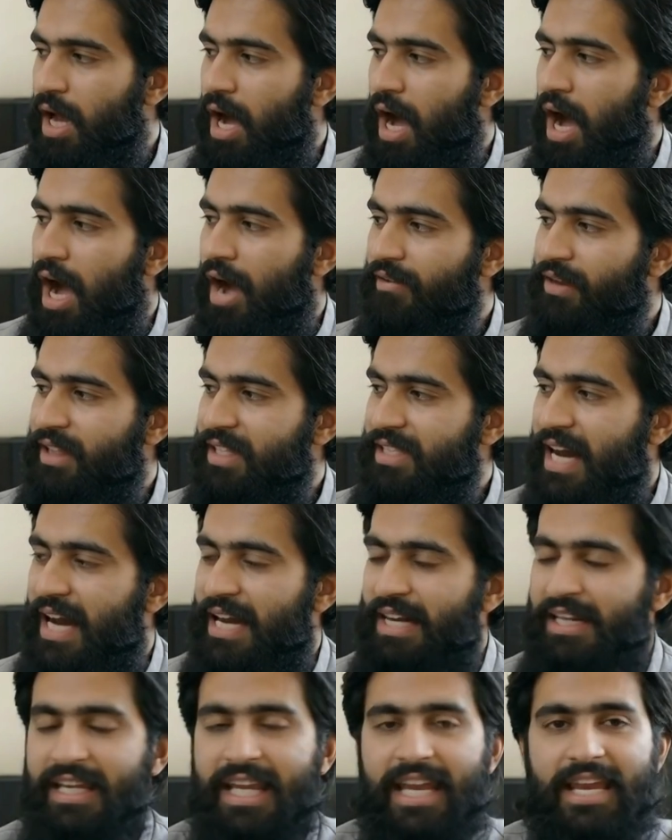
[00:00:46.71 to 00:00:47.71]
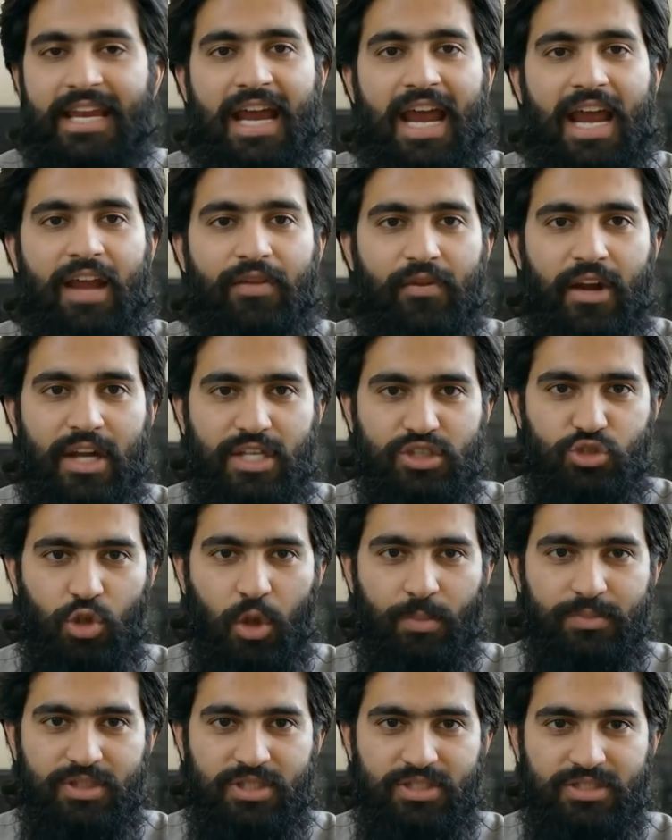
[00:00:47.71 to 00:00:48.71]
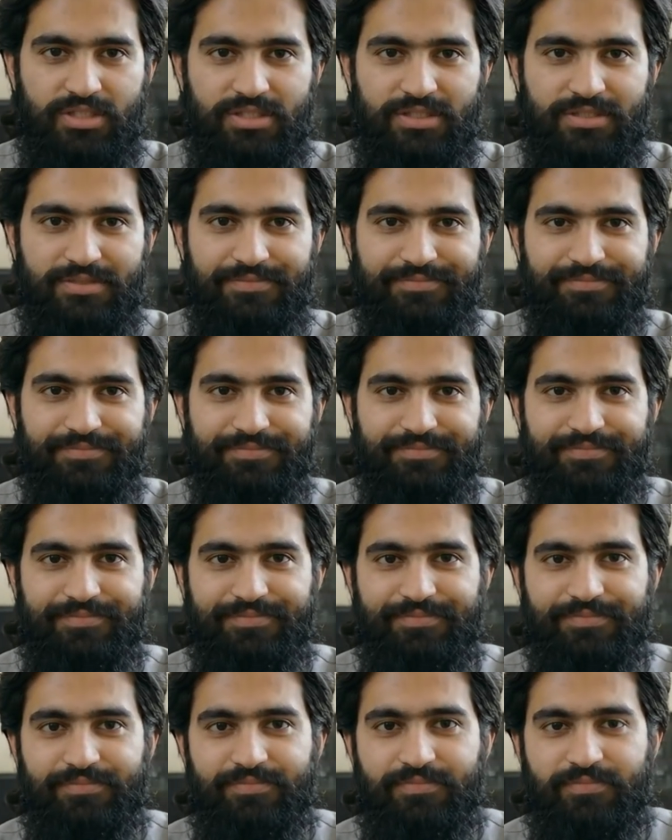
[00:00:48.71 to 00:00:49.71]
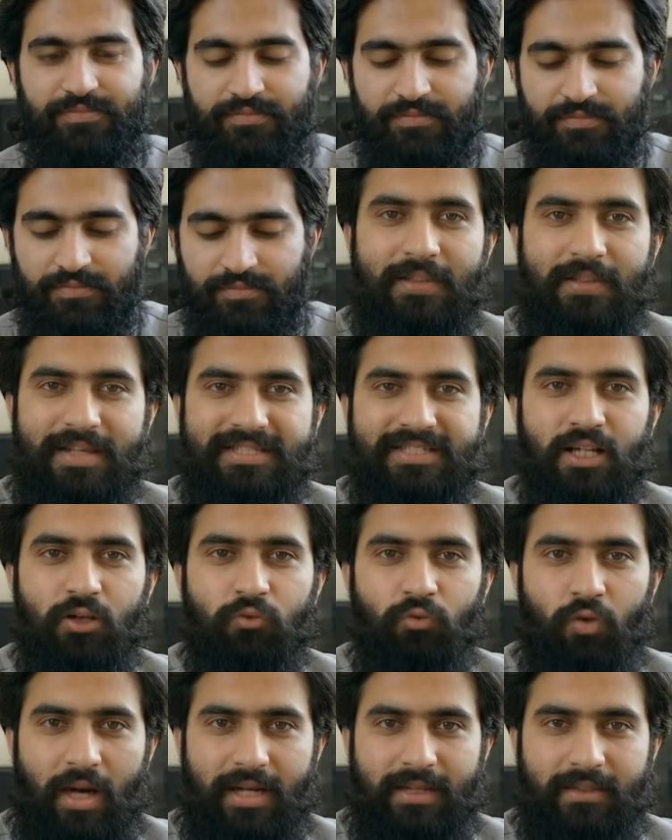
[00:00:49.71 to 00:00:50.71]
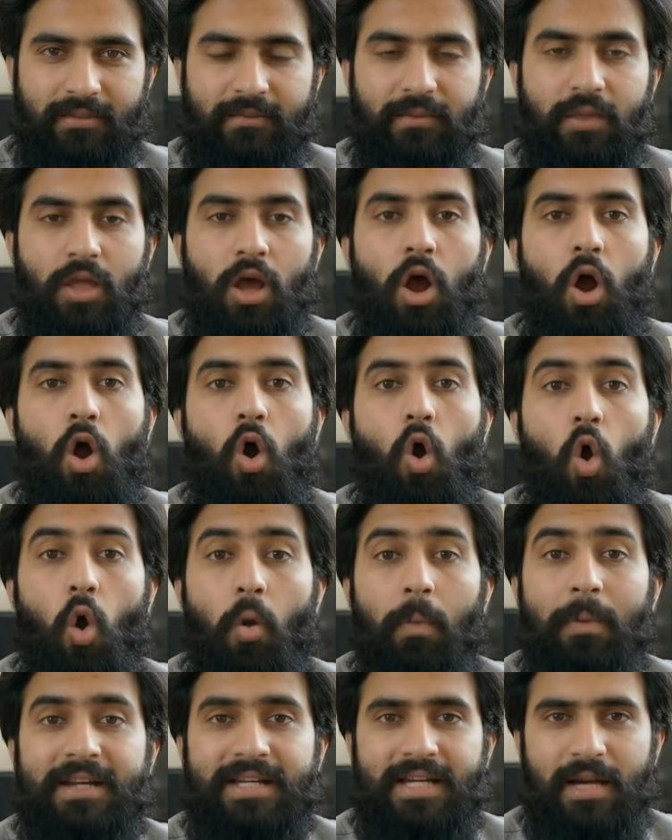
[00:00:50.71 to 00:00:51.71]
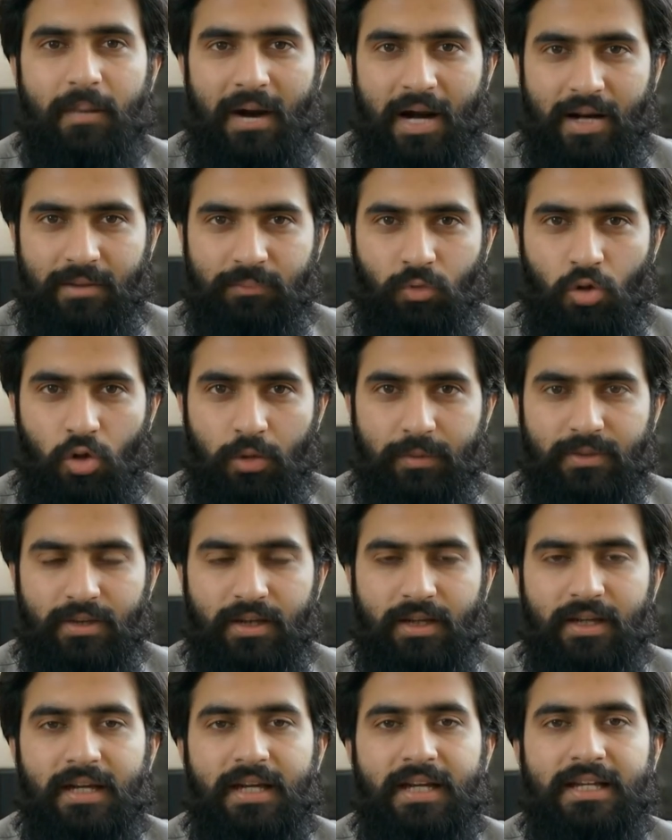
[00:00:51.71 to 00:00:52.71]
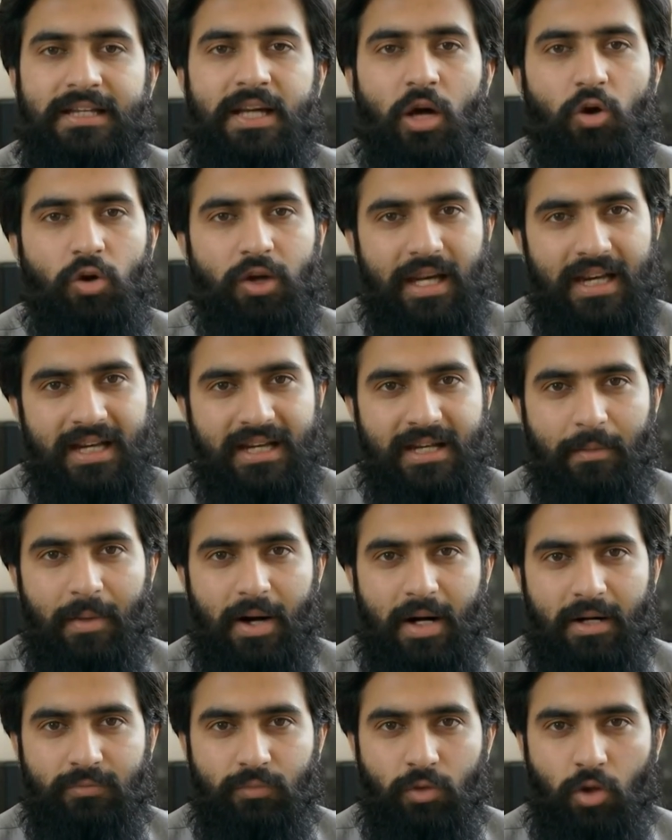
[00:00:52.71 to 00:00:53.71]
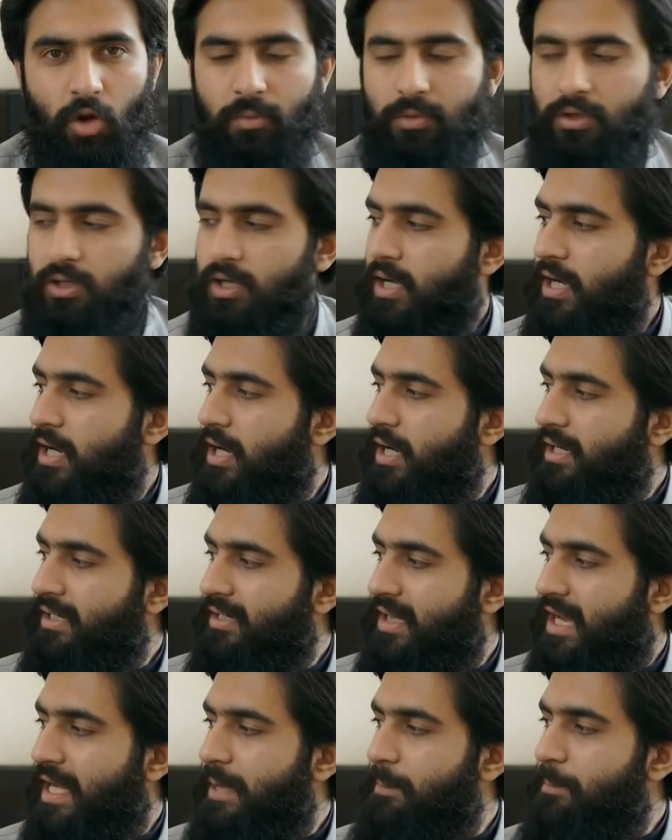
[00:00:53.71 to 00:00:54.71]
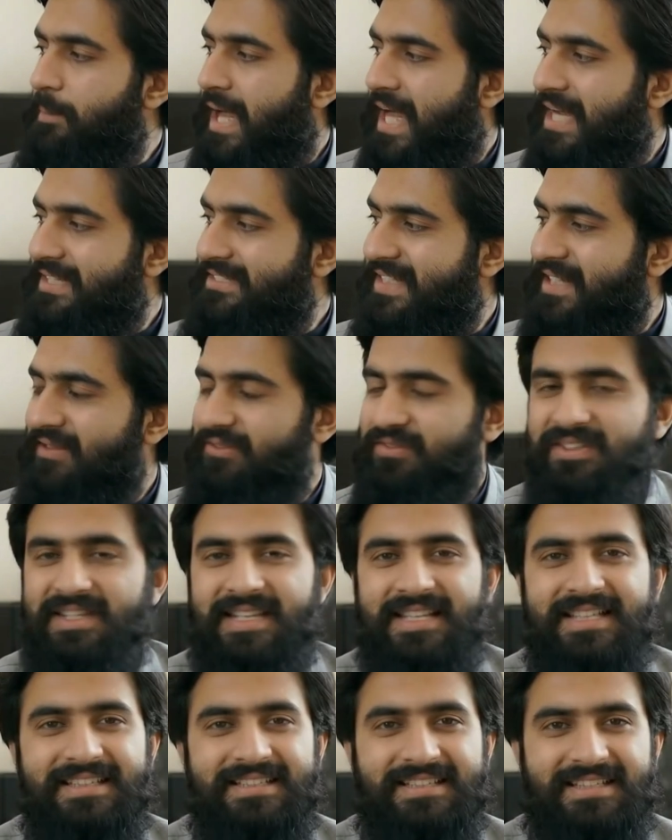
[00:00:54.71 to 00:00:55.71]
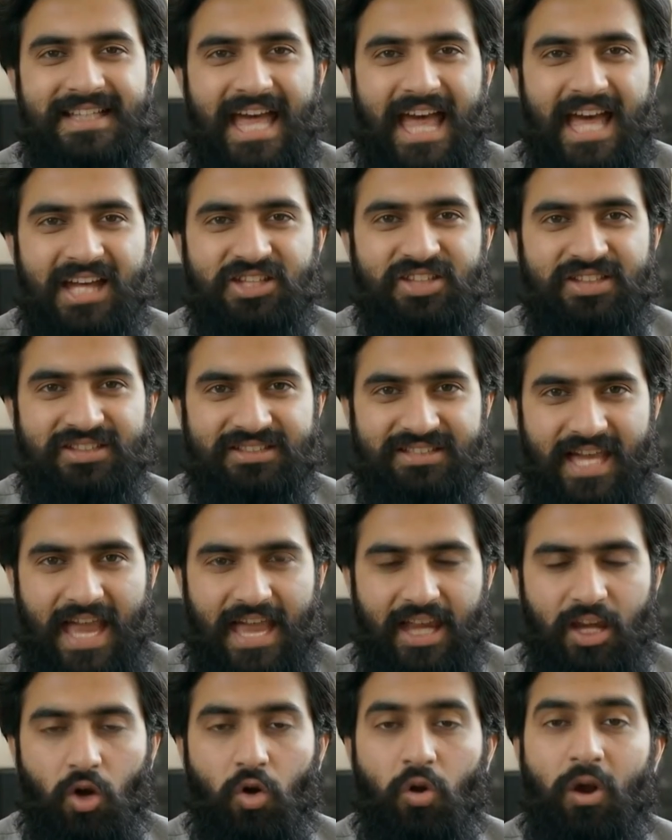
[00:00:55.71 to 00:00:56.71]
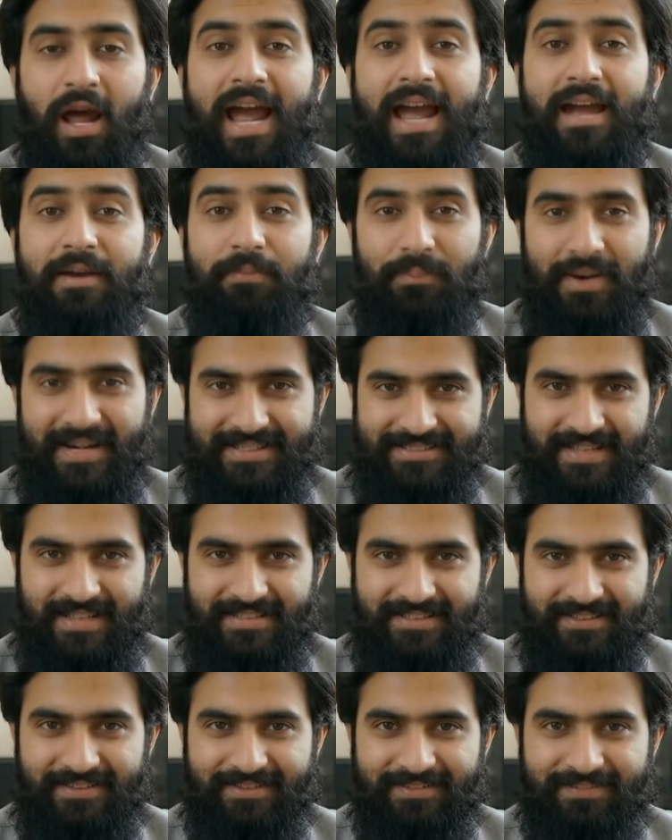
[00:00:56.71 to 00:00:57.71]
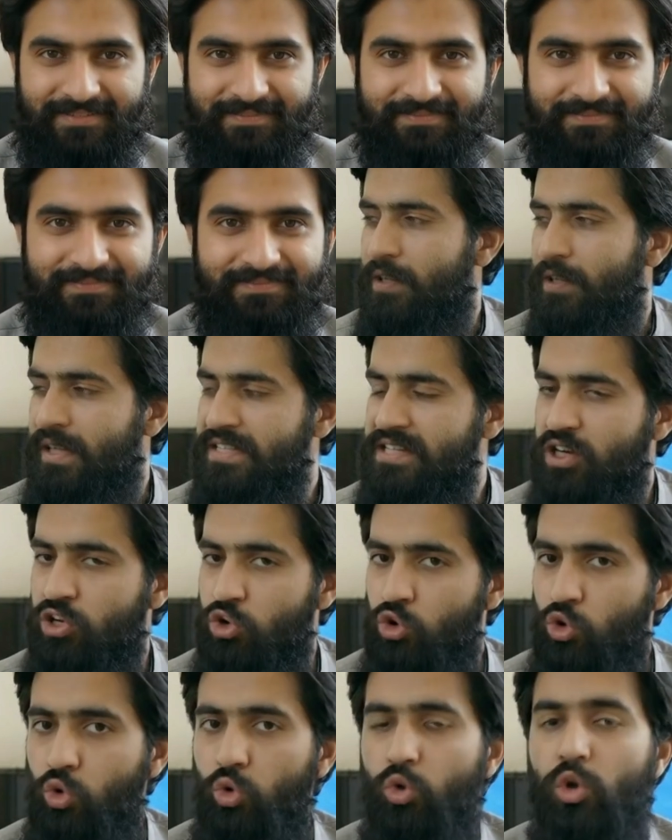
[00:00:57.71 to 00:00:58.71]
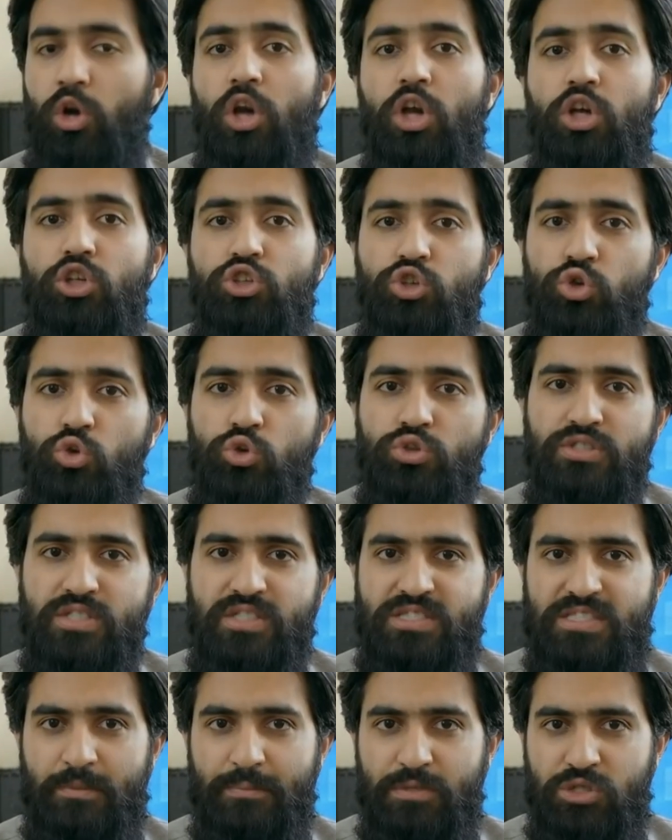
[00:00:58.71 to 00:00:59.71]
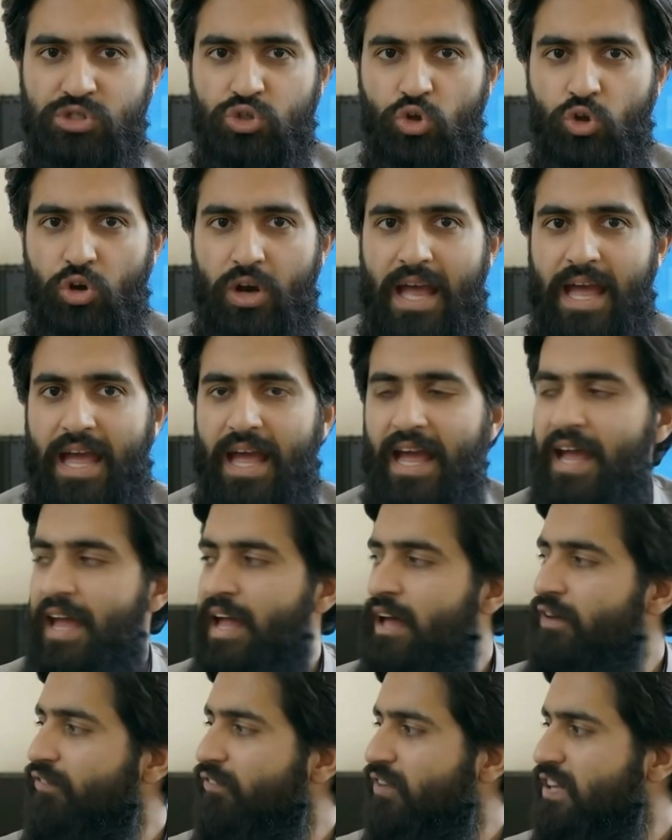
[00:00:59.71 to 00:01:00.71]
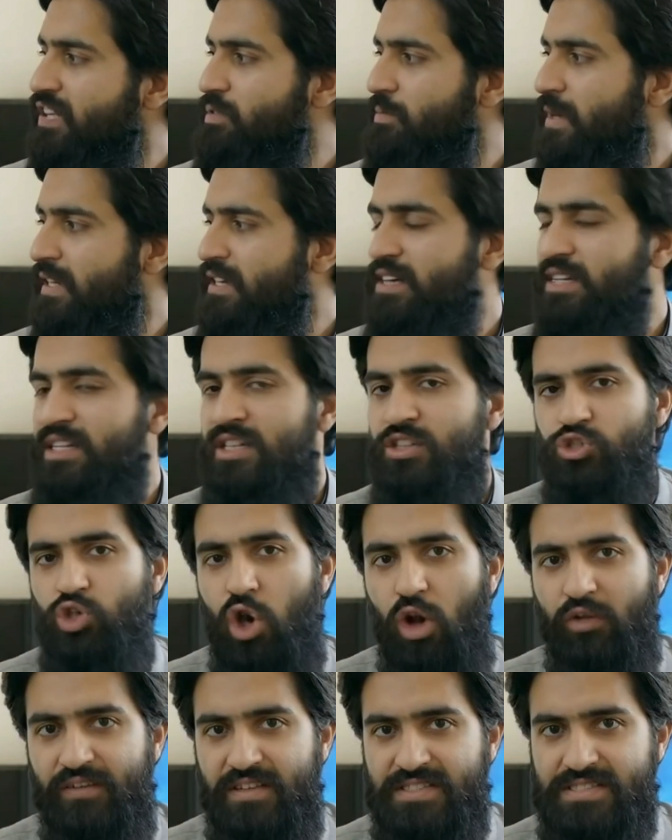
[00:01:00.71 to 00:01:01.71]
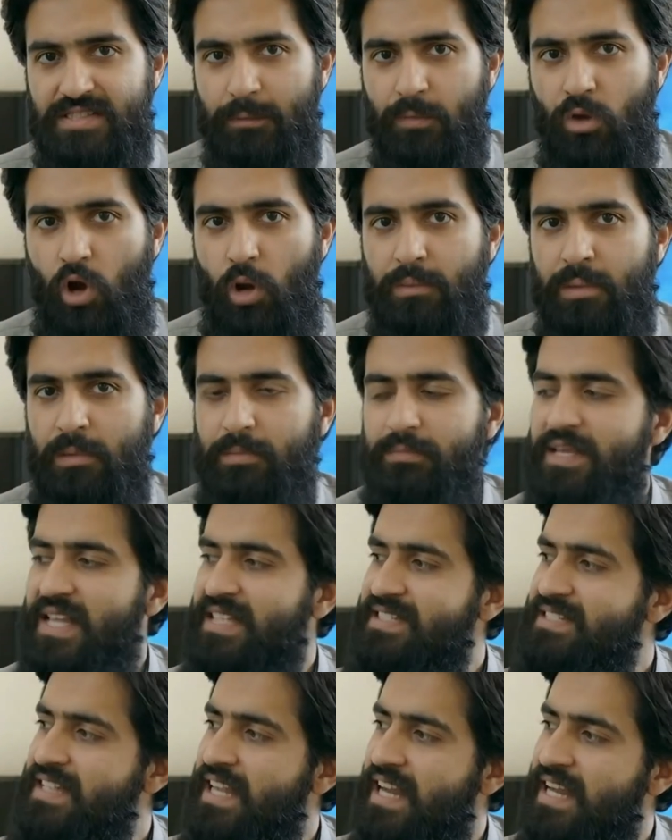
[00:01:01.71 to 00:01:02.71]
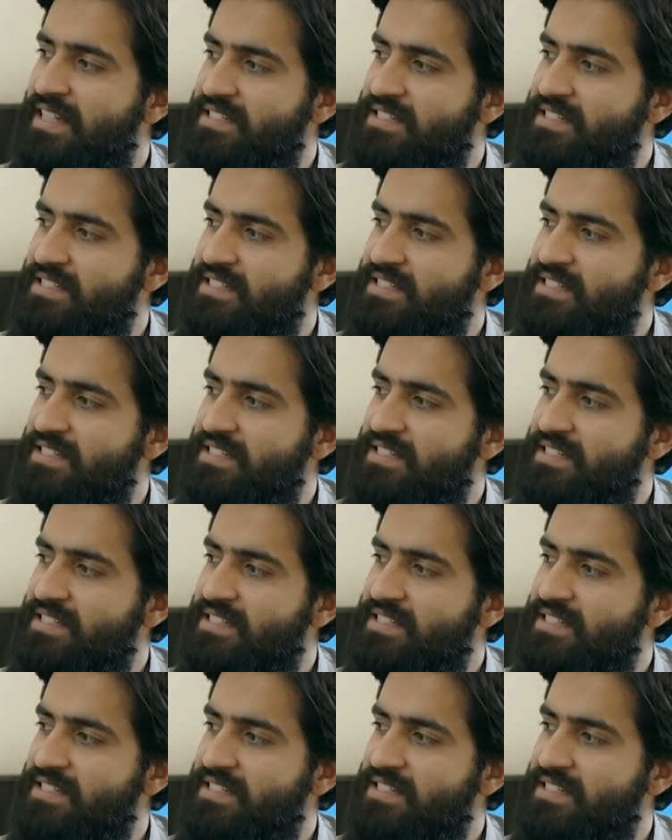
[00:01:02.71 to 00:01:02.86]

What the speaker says: After that, click advanced options. Method 1. Open command prompt. Now click command prompt. Type sfc/scannow and press enter. Method 2. Choose system restore. If first method does not fix the problem, then select